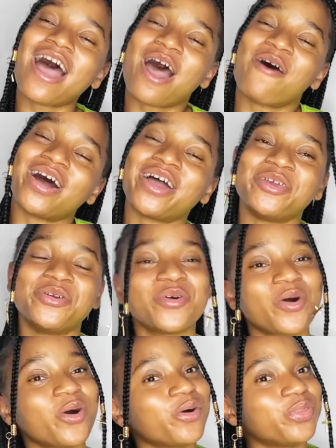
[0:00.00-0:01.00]
how are you
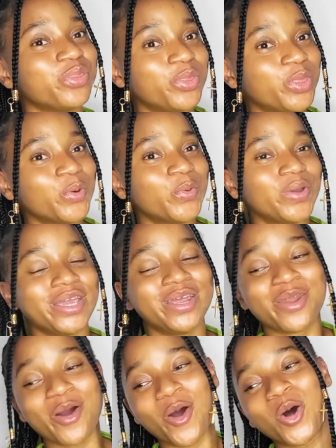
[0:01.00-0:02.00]
all
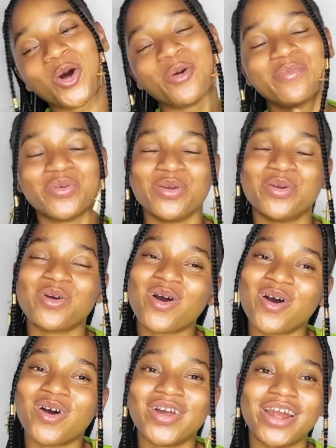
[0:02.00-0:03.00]
doing hope you
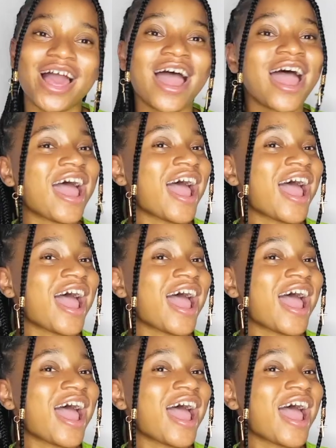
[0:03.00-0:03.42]
all